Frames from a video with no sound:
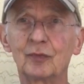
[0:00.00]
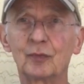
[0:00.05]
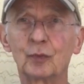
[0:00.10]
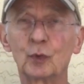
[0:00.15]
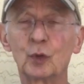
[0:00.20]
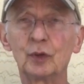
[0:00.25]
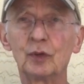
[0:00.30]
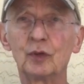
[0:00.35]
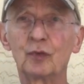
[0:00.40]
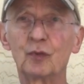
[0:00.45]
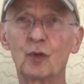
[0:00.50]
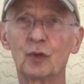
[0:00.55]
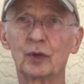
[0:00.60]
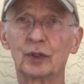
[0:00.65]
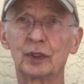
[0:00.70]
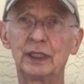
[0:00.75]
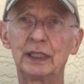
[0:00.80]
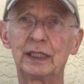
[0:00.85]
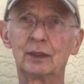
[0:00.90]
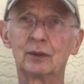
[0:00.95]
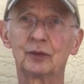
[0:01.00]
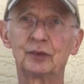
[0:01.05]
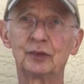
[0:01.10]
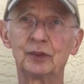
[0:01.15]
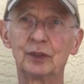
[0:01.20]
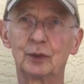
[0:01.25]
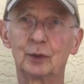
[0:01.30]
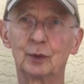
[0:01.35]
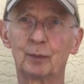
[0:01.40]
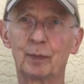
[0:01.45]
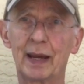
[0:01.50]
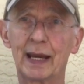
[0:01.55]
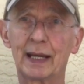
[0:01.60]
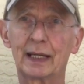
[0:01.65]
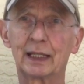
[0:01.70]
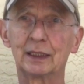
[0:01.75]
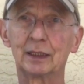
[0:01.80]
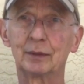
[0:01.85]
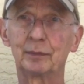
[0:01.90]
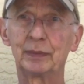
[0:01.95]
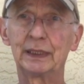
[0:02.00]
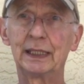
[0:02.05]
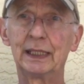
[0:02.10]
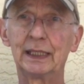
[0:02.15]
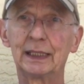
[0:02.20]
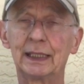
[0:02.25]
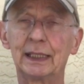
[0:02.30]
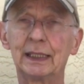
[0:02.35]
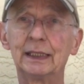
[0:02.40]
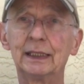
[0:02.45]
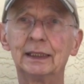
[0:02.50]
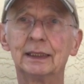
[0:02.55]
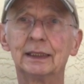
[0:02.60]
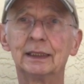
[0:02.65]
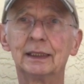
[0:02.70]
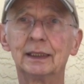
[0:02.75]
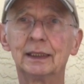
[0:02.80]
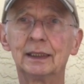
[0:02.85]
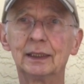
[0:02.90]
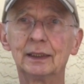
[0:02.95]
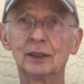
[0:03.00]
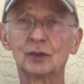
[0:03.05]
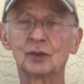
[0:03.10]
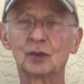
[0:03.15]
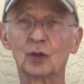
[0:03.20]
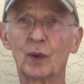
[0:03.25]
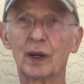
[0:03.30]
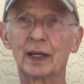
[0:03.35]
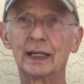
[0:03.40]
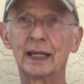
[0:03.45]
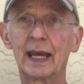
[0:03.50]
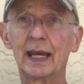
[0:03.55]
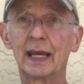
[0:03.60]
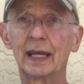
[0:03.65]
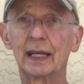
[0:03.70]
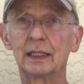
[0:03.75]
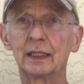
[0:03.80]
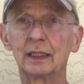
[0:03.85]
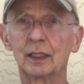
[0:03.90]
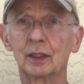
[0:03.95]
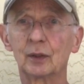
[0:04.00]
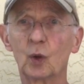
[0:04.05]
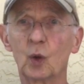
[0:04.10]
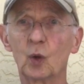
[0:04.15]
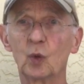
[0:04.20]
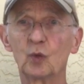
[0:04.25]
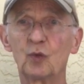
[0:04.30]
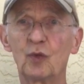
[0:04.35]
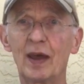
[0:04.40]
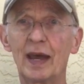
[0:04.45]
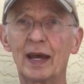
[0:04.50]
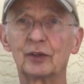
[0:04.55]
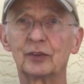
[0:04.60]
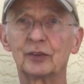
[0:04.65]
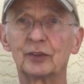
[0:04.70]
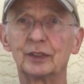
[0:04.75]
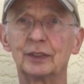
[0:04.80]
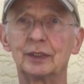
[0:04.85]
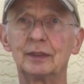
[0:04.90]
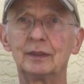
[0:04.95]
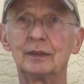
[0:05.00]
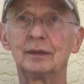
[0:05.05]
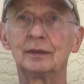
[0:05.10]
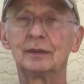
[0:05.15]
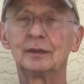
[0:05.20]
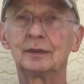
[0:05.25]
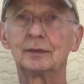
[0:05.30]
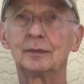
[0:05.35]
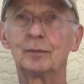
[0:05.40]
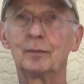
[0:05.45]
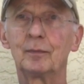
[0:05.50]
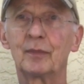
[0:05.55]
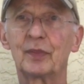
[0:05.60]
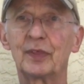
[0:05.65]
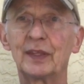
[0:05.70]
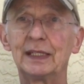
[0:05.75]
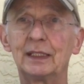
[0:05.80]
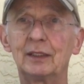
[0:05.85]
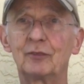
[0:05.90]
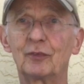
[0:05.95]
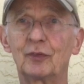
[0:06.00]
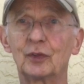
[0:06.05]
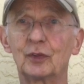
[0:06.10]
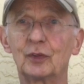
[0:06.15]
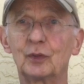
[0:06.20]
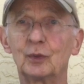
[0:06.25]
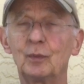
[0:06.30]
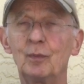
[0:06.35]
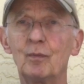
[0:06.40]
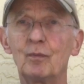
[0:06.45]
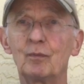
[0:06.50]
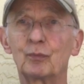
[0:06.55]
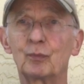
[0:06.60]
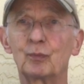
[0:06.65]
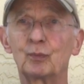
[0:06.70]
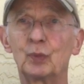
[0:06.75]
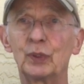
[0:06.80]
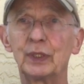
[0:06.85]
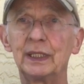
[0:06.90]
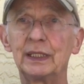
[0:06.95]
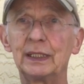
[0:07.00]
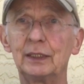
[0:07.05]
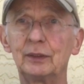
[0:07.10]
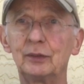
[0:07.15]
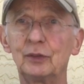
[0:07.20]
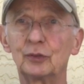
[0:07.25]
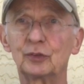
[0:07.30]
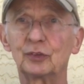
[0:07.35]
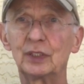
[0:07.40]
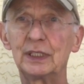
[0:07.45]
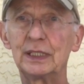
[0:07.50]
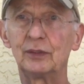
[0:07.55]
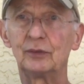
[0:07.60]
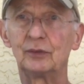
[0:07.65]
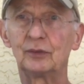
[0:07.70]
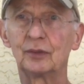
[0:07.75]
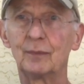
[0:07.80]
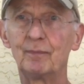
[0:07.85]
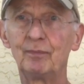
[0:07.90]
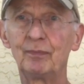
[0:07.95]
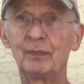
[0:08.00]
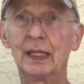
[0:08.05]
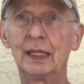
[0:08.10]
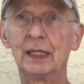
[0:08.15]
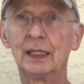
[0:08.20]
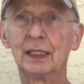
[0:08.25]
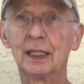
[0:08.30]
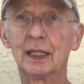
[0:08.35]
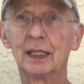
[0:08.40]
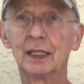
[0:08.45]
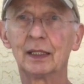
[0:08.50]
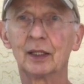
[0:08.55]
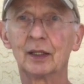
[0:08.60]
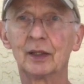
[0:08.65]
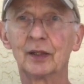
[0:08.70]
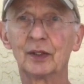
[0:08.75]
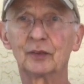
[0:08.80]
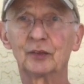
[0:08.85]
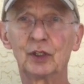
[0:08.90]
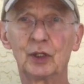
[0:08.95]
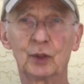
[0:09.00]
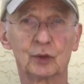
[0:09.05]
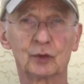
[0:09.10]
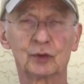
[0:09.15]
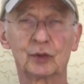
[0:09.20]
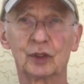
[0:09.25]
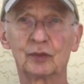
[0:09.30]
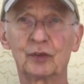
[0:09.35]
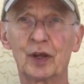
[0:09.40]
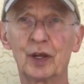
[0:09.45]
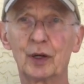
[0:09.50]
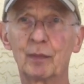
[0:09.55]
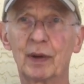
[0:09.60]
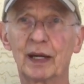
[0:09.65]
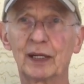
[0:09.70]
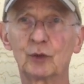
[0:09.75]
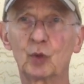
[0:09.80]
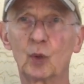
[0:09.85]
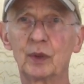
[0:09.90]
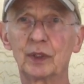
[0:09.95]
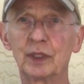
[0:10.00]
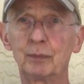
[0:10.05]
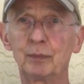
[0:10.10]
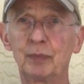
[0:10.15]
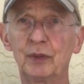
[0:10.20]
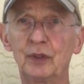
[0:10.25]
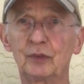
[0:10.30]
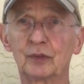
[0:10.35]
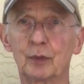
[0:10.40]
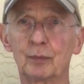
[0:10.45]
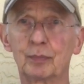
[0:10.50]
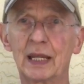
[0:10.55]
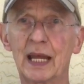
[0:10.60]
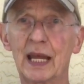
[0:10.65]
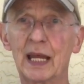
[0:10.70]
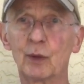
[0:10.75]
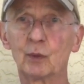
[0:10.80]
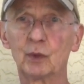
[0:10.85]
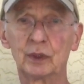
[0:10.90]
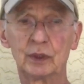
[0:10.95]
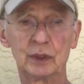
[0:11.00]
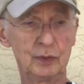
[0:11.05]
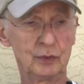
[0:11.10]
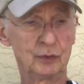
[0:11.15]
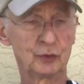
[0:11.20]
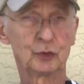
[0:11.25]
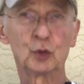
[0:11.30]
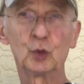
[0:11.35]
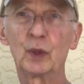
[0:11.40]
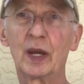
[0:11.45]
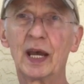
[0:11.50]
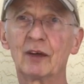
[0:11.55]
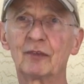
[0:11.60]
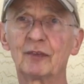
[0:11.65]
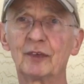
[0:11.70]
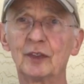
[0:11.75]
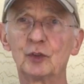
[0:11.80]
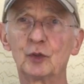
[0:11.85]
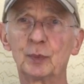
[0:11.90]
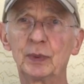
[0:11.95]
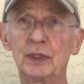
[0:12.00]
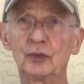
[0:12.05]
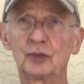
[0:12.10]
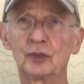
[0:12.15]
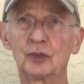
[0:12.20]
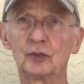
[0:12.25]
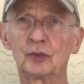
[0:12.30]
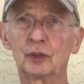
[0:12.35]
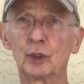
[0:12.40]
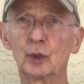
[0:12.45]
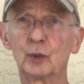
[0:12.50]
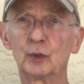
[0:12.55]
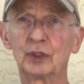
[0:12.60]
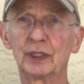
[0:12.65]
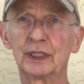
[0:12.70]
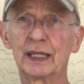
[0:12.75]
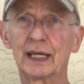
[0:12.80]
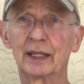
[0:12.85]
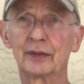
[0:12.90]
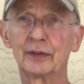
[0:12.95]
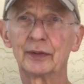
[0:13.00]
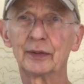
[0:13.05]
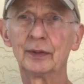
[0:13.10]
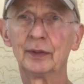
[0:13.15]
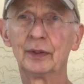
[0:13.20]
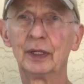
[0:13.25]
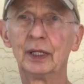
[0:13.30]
couldn't afford a needle seeder back in the beginning, so I had an old-fashioned thing for putting in your seeds. This here is a 10 by 20 piece of plywood, 2 half-inch pieces glued together,